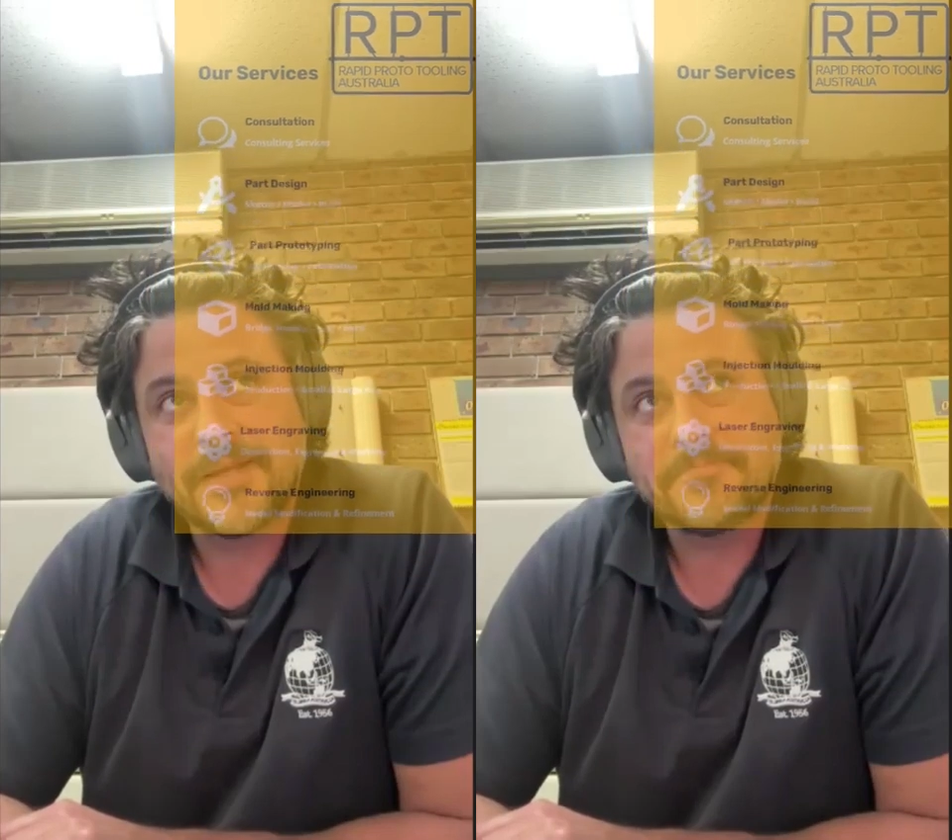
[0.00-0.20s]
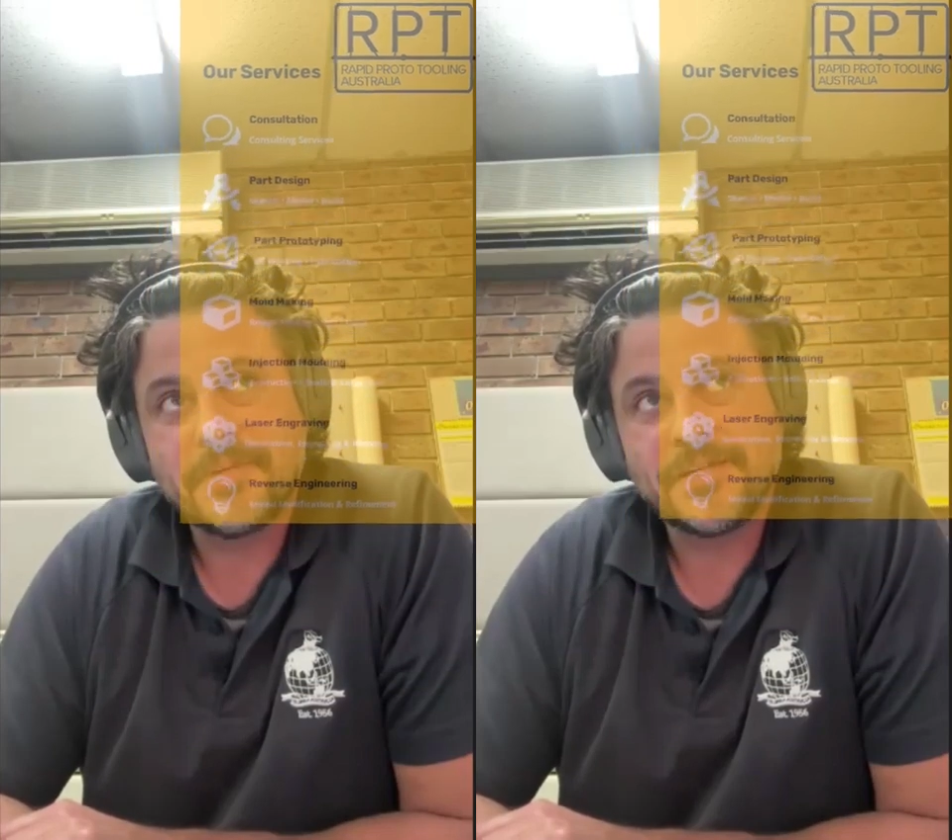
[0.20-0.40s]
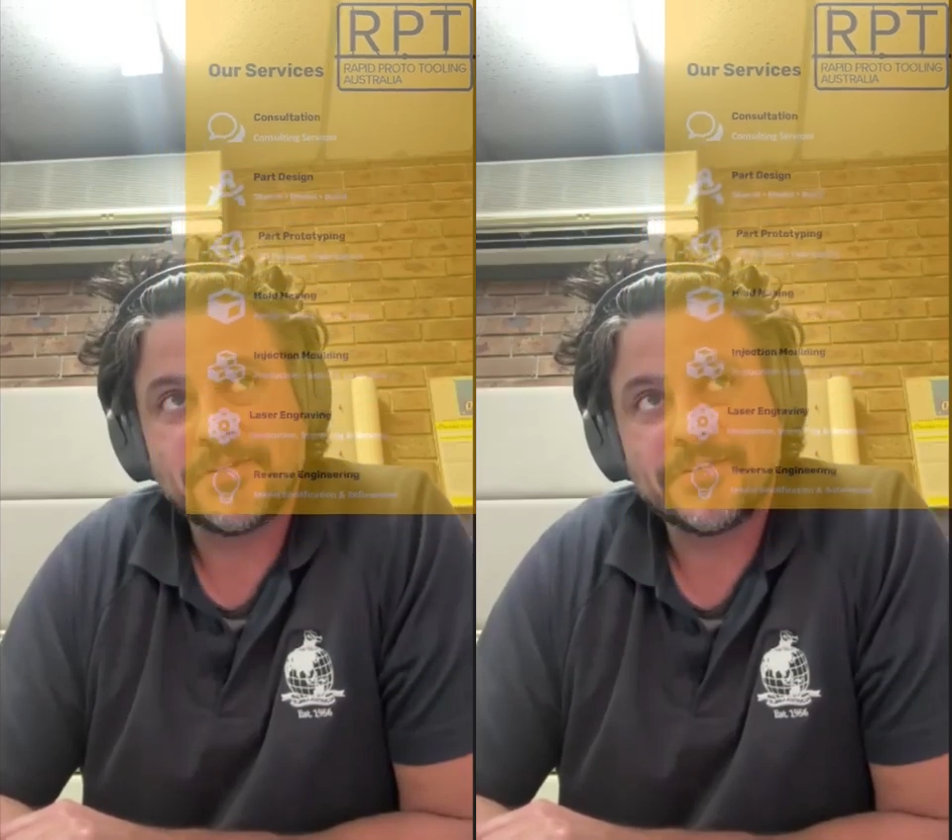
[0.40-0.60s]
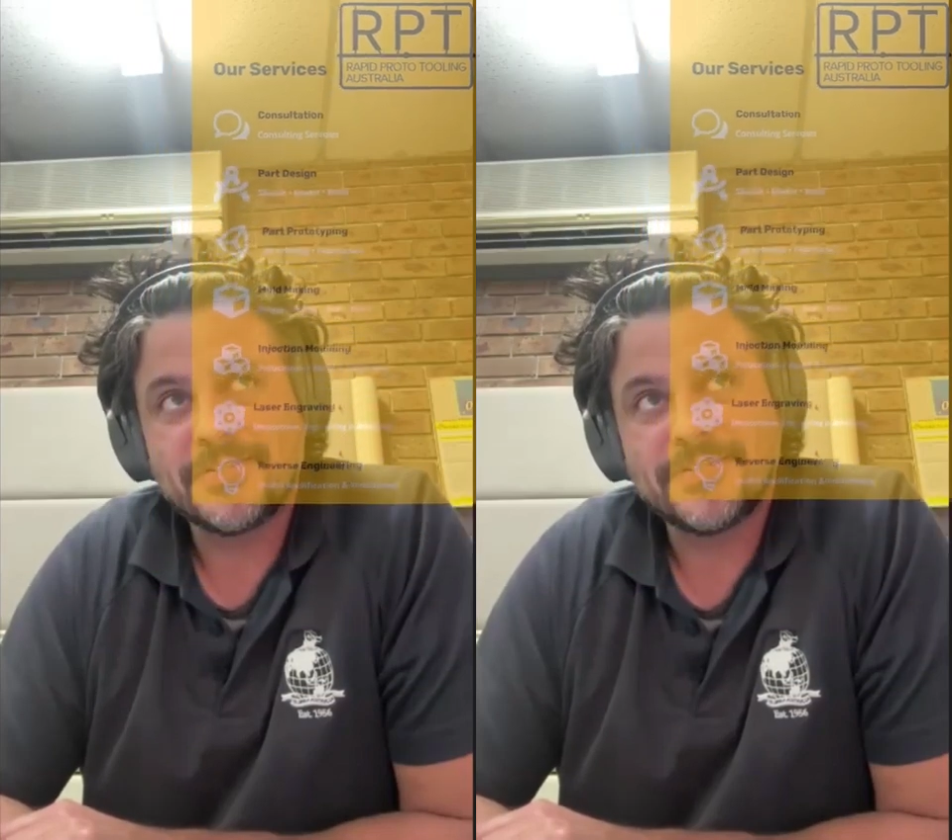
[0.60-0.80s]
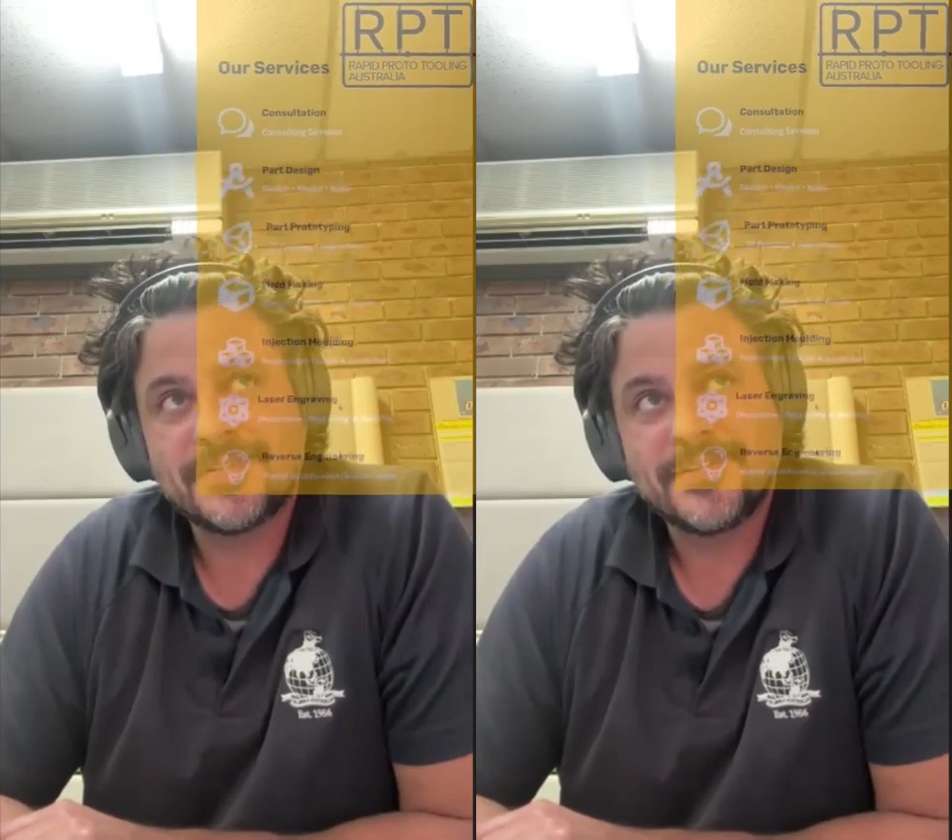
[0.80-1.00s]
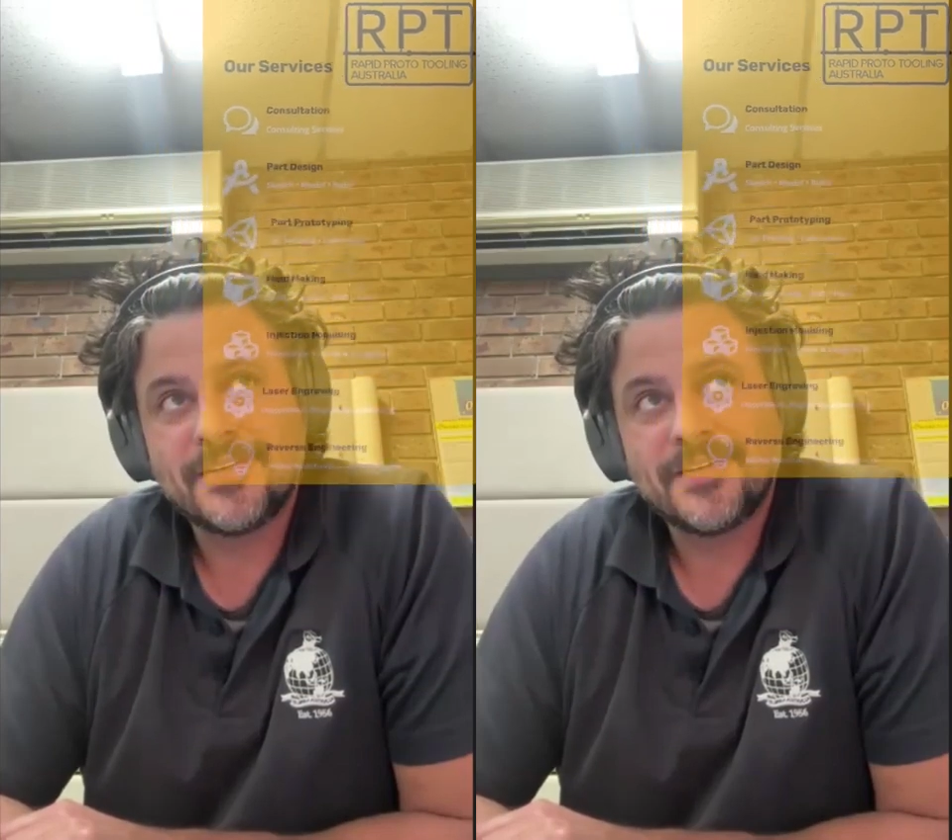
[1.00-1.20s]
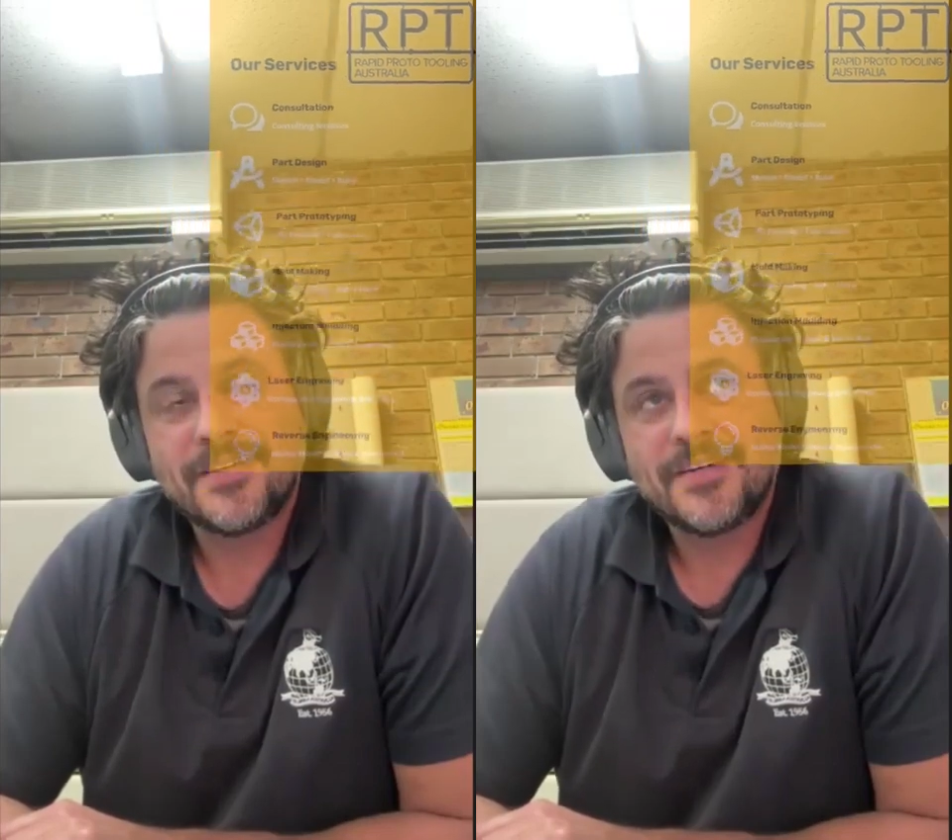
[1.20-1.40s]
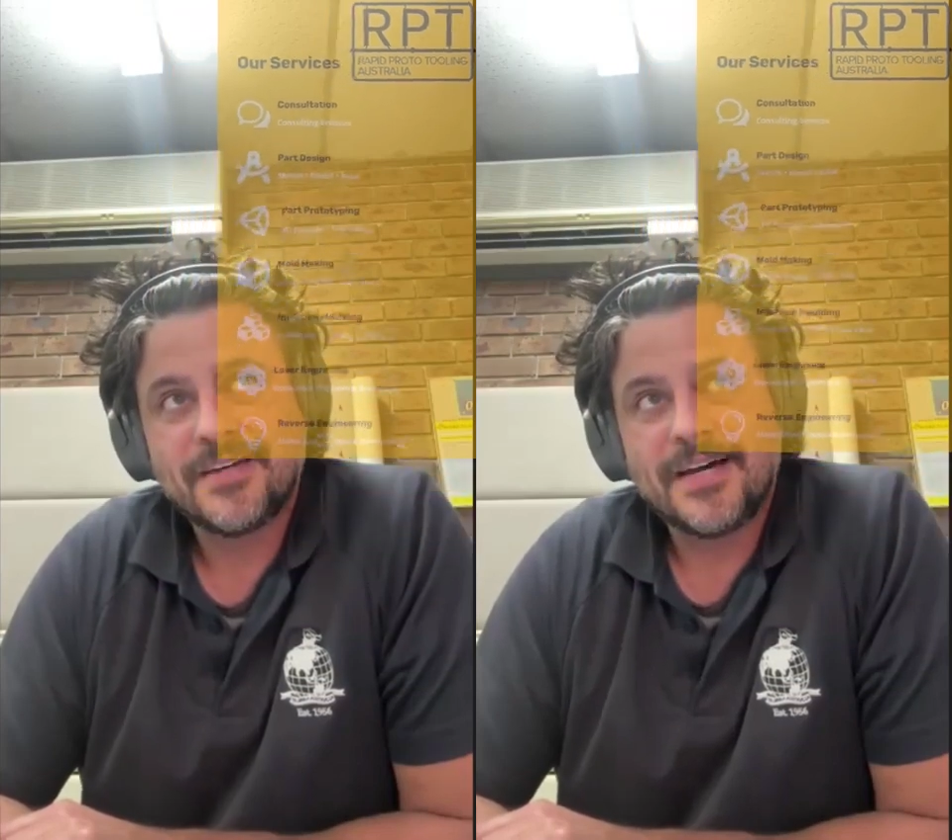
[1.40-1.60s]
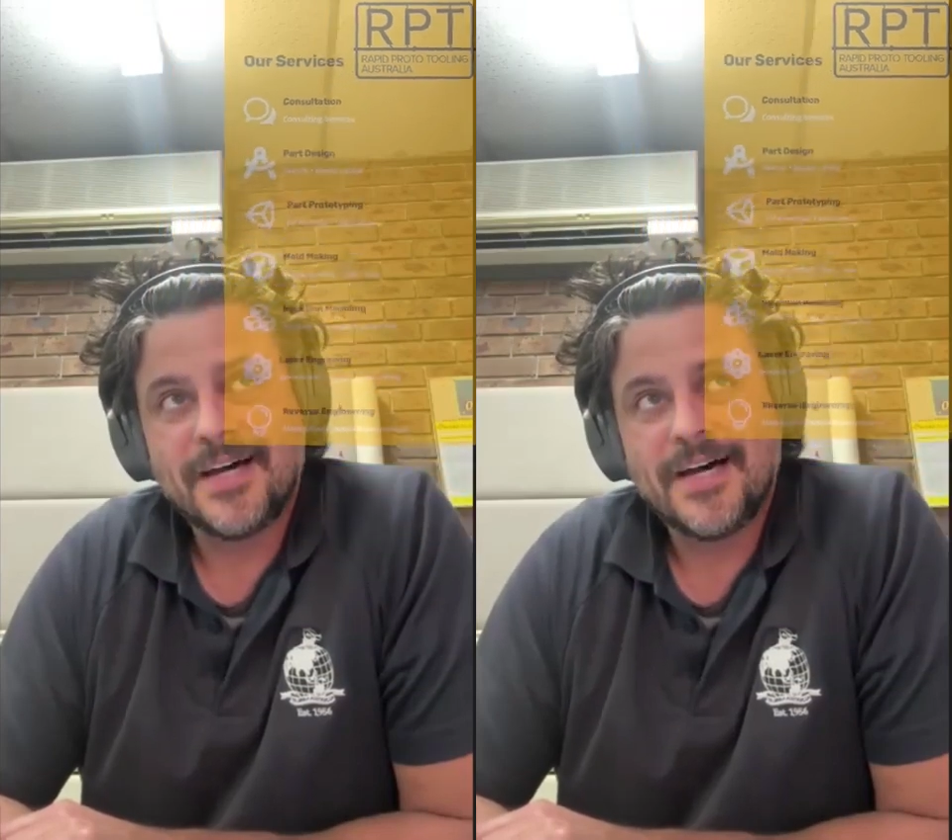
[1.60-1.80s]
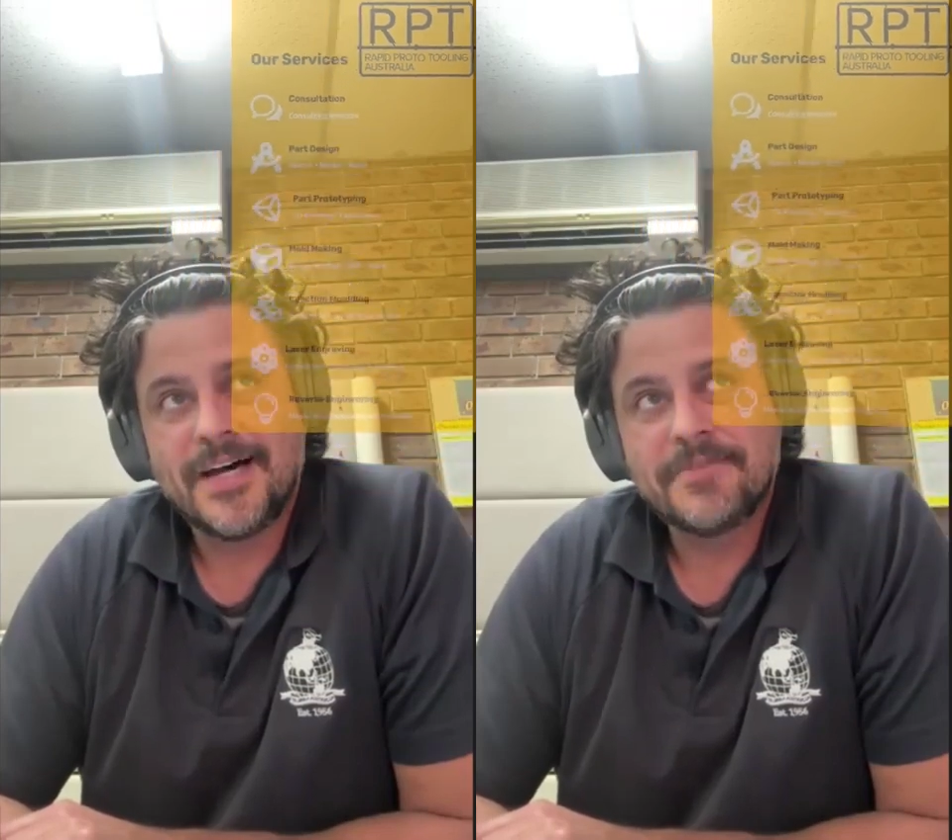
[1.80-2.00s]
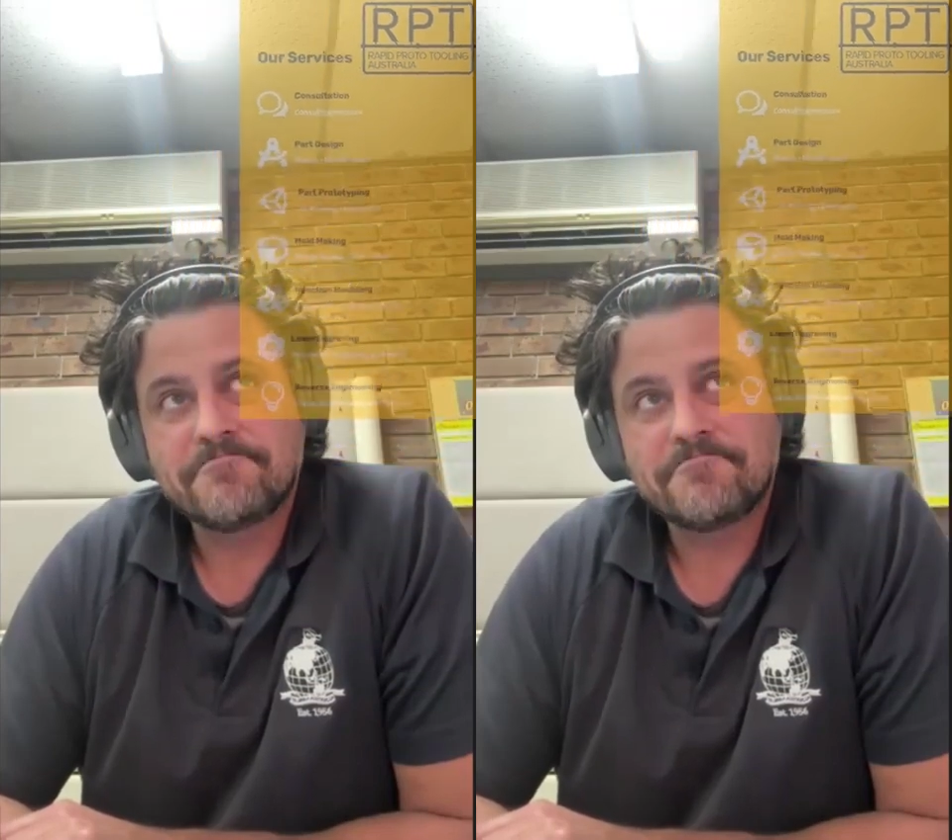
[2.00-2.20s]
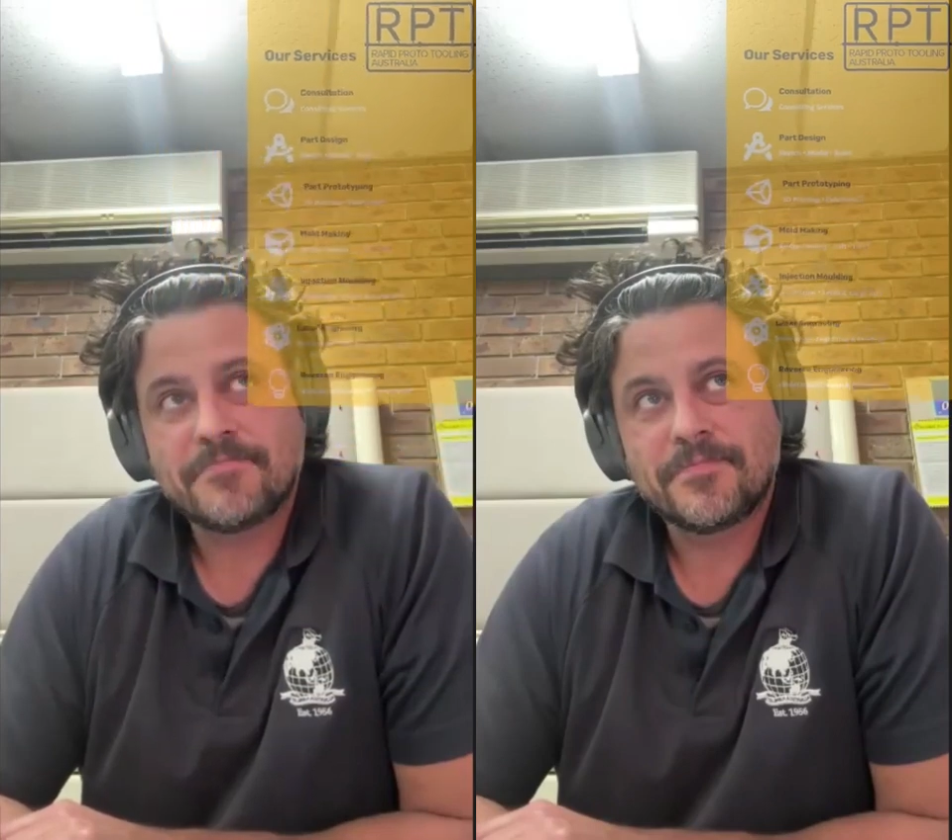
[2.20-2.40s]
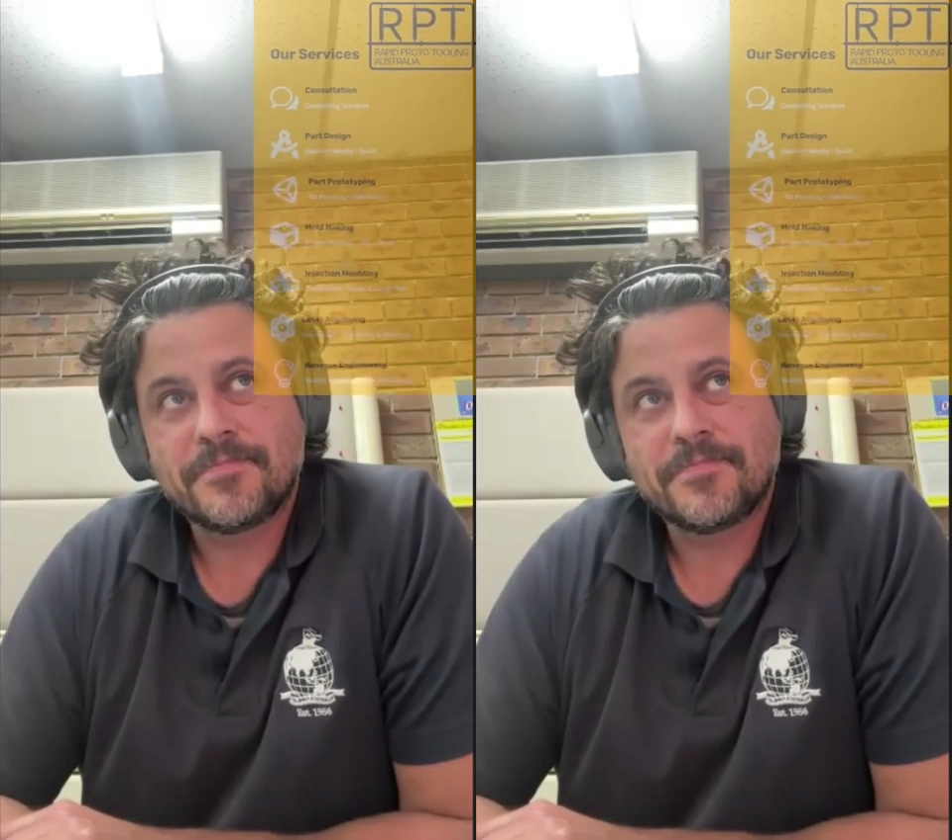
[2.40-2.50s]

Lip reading: because but